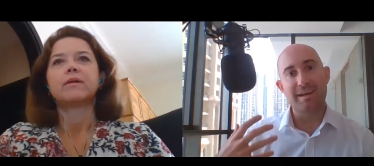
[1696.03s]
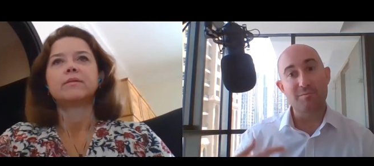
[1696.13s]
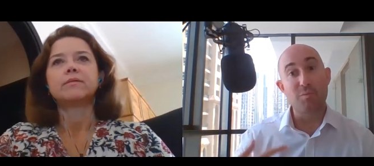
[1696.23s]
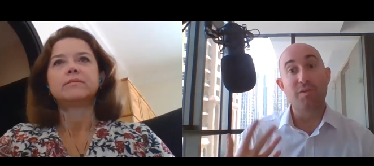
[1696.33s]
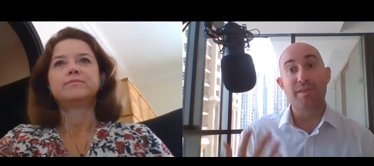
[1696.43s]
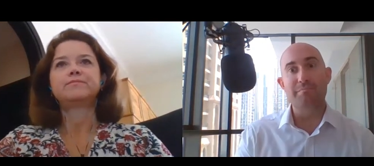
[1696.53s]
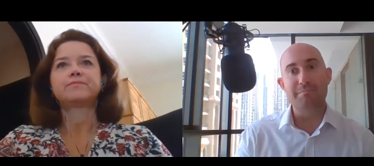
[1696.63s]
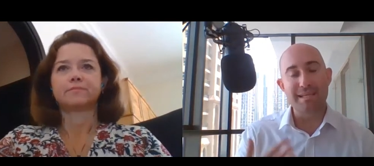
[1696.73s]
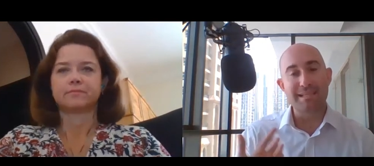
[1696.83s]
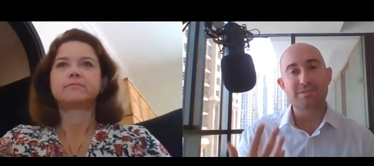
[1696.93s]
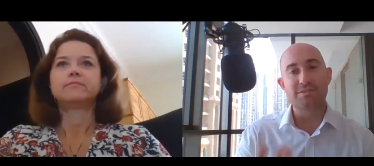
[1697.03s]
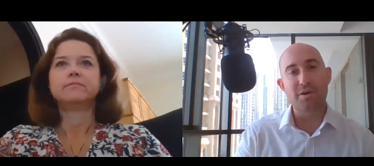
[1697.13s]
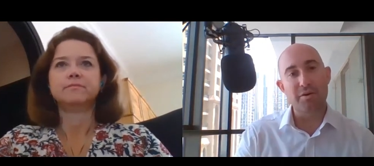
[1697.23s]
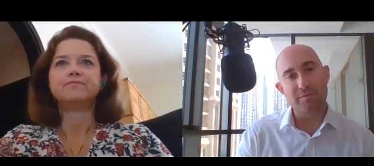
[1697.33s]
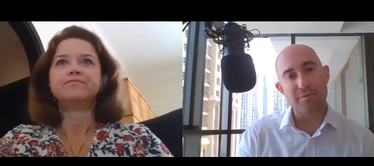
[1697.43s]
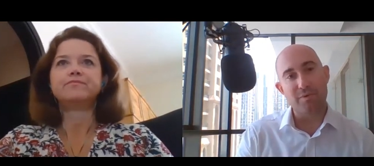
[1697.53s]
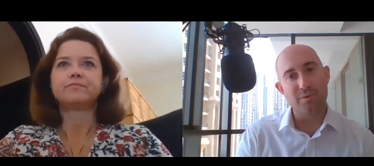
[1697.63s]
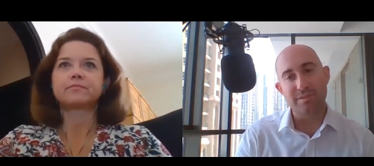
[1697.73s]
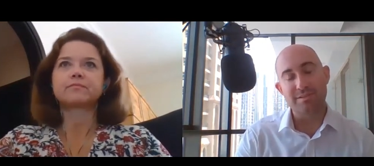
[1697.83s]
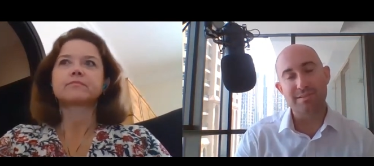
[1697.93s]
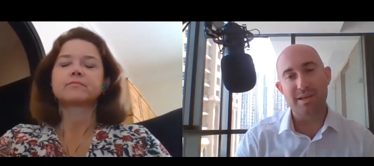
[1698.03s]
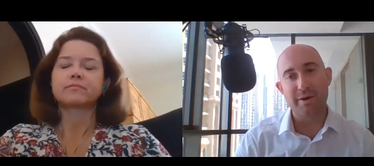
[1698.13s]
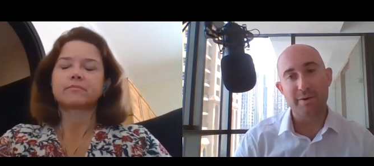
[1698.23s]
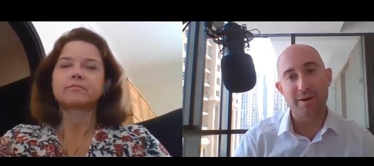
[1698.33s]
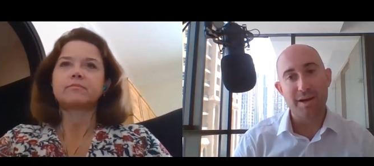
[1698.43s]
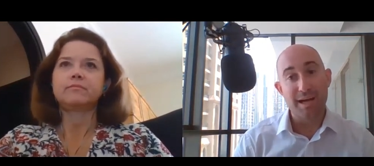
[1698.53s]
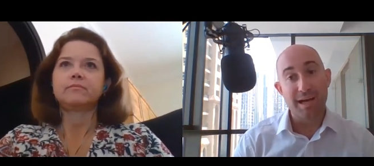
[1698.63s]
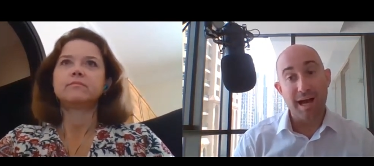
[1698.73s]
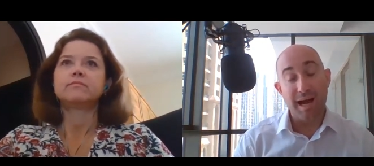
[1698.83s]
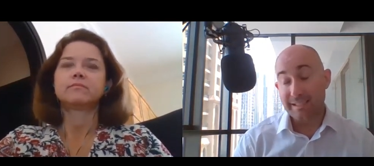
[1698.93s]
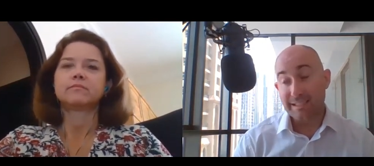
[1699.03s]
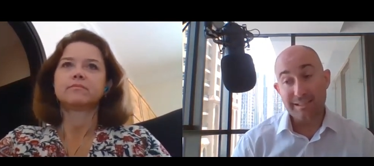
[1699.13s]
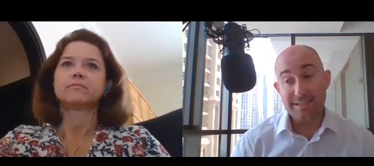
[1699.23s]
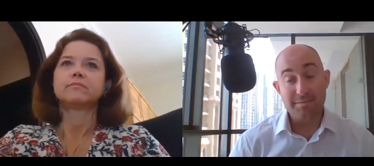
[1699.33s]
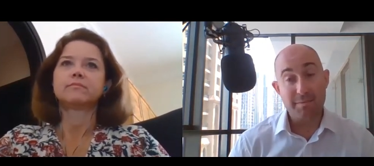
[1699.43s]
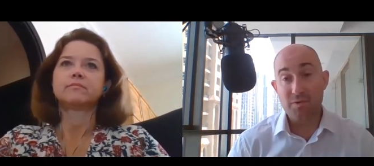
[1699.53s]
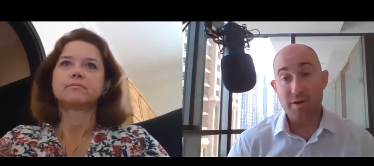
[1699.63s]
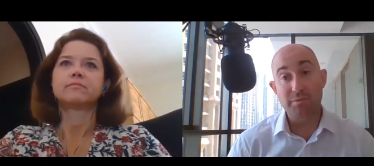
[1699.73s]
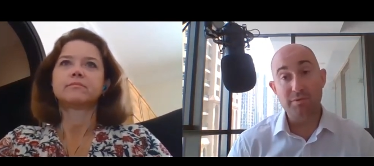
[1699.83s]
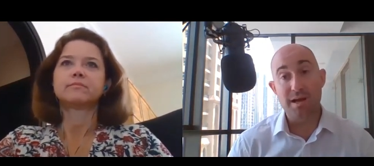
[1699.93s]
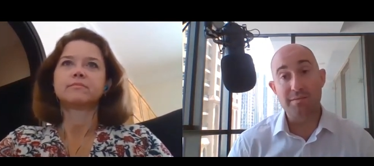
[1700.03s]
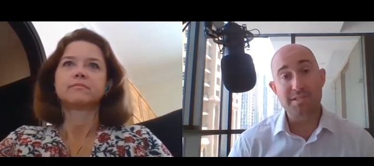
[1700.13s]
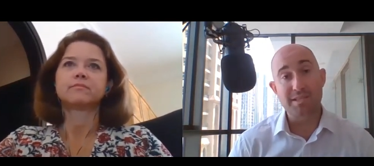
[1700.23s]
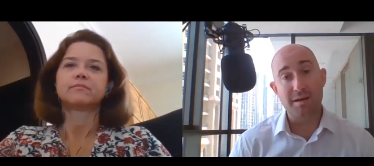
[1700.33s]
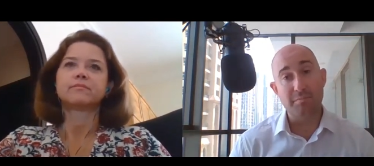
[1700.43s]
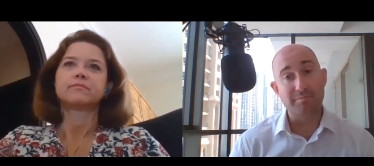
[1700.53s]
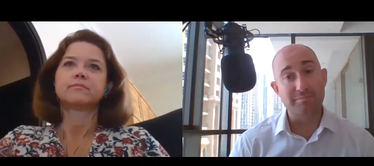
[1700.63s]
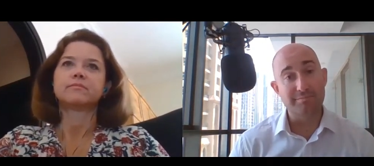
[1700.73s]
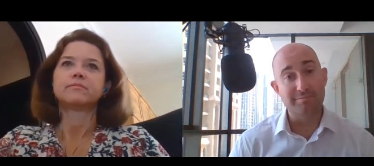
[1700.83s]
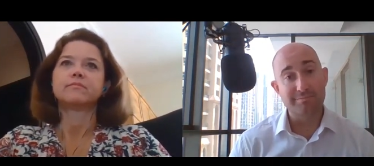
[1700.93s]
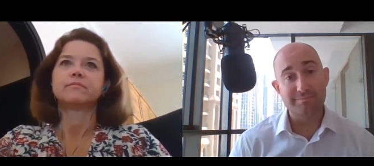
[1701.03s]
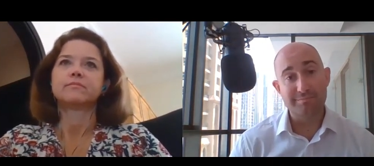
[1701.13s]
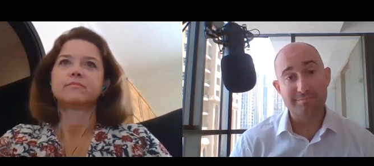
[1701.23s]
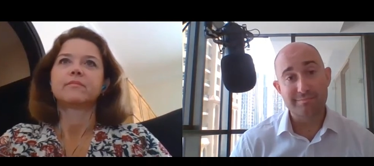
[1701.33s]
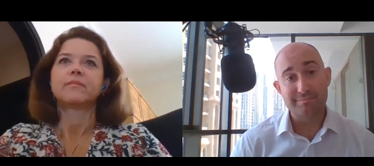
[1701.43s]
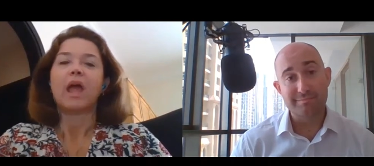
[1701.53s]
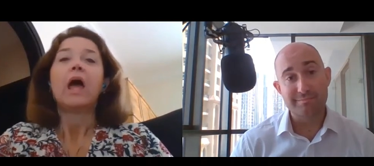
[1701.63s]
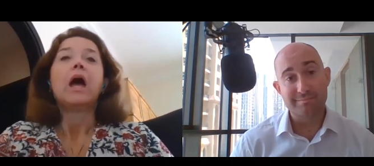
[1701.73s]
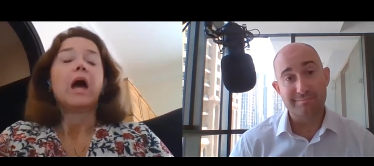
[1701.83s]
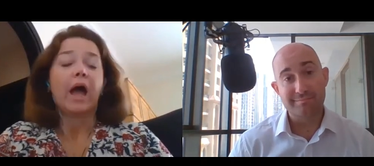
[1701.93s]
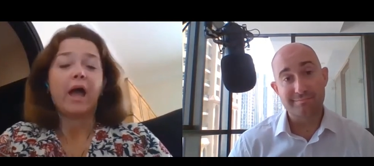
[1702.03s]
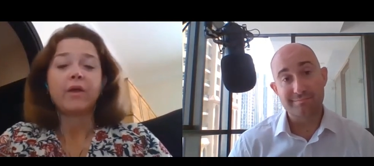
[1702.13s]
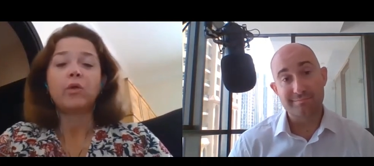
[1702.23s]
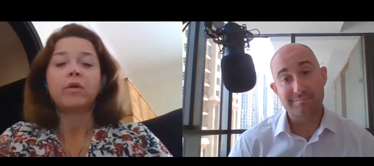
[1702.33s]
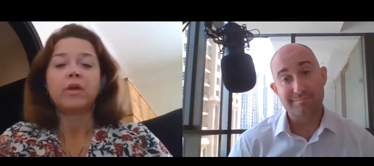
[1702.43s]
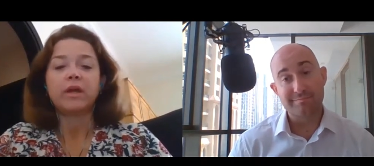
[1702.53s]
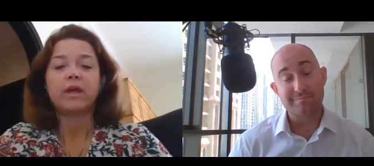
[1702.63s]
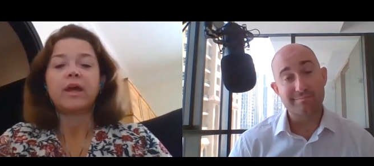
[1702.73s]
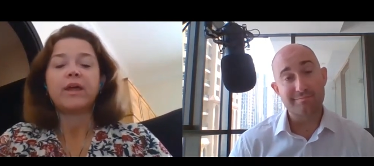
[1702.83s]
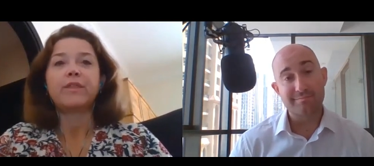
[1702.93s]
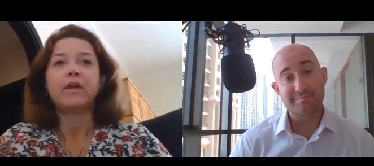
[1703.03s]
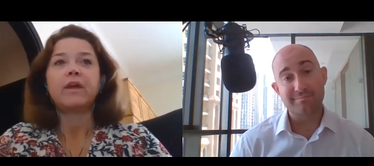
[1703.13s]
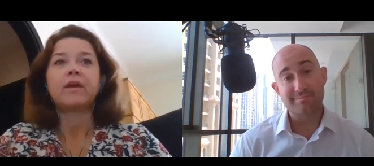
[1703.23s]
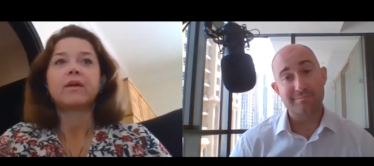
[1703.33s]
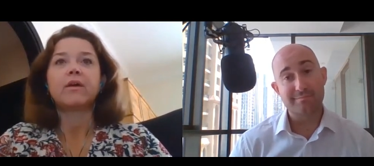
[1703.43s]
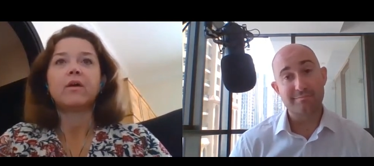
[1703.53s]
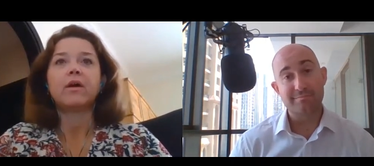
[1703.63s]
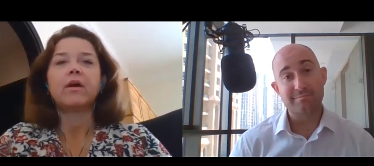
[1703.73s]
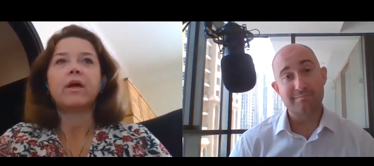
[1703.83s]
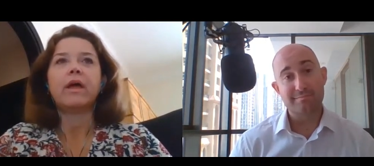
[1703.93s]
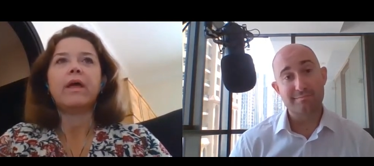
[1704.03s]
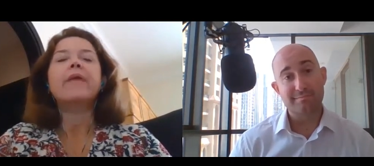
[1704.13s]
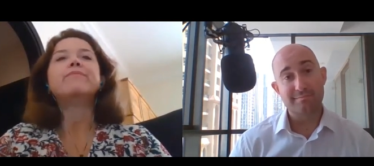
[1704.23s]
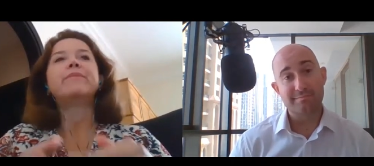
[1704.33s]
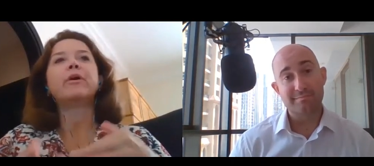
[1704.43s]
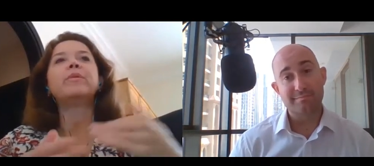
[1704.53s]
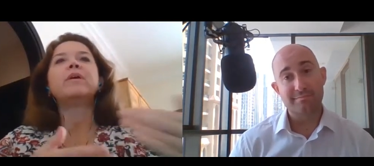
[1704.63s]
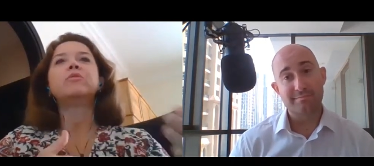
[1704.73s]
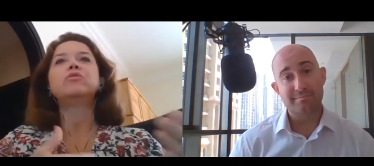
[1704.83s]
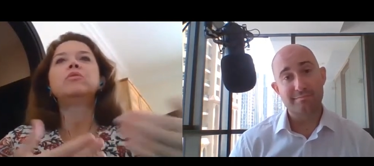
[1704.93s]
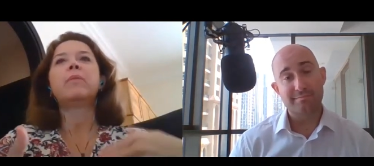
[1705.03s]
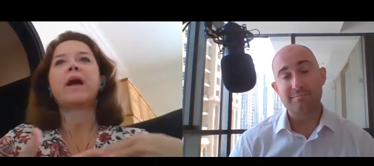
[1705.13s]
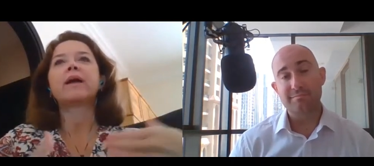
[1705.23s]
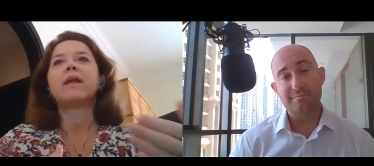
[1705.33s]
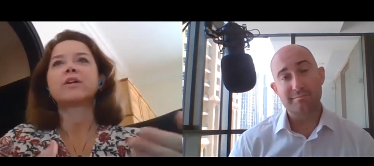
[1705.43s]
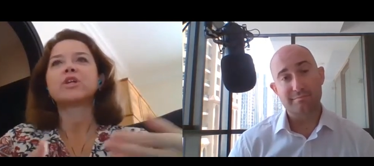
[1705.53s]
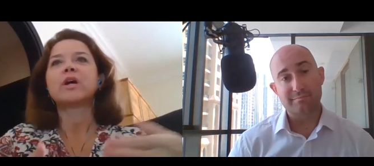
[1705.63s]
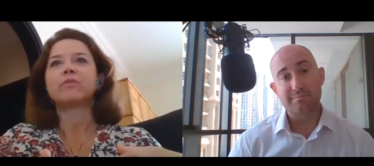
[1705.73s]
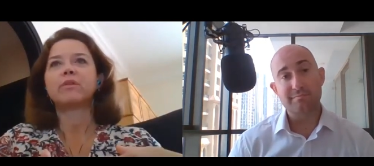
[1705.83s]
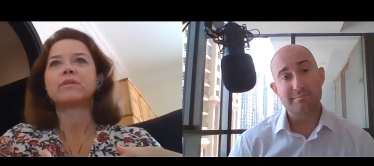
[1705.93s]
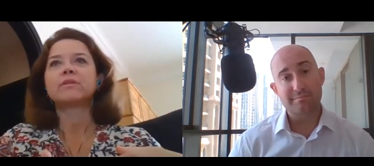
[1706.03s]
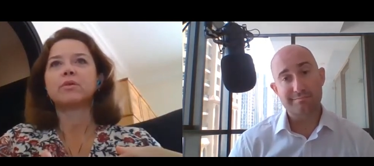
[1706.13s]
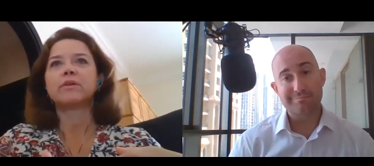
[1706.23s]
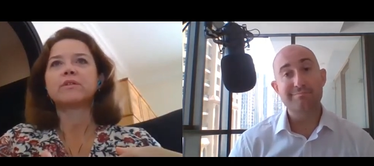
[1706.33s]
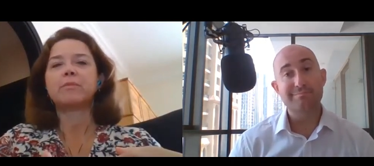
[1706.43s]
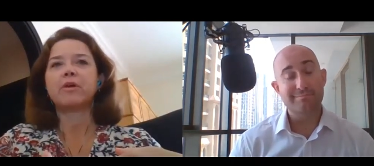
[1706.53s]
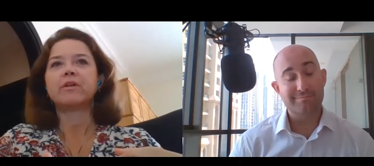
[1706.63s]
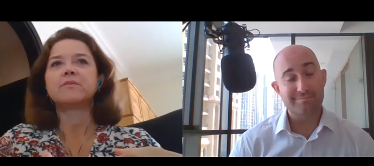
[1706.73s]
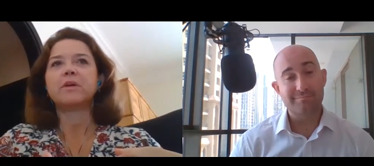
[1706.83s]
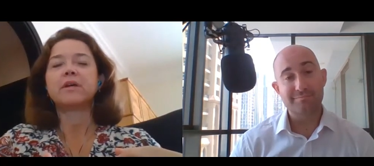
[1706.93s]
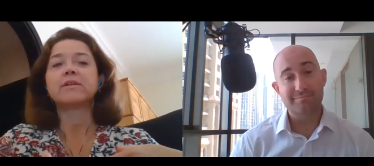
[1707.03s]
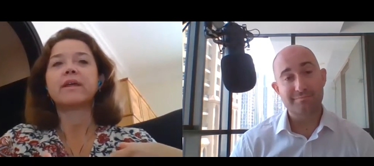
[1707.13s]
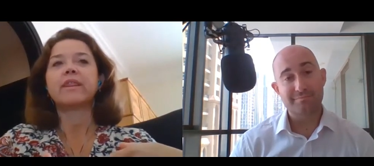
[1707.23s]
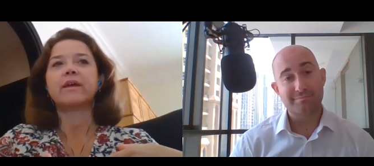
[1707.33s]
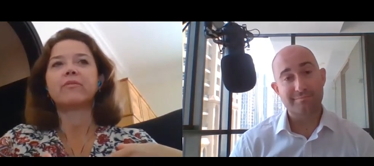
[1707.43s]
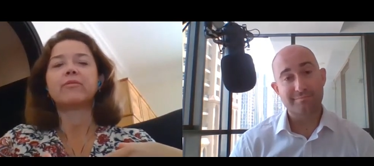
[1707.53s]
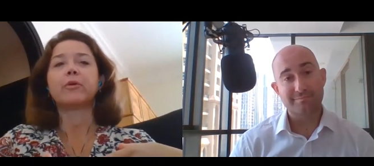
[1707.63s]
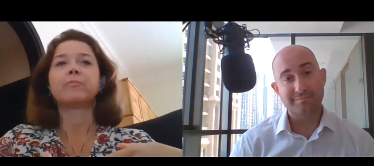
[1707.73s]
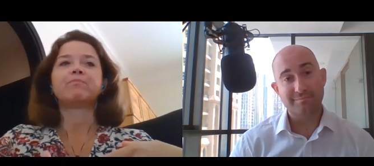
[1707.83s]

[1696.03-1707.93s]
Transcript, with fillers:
Speaker 1: and what that means going forward. So I think there's some incredible times to come.
Speaker 2: I agree. And I think there'll be a dual backlash after this whole experience because I think for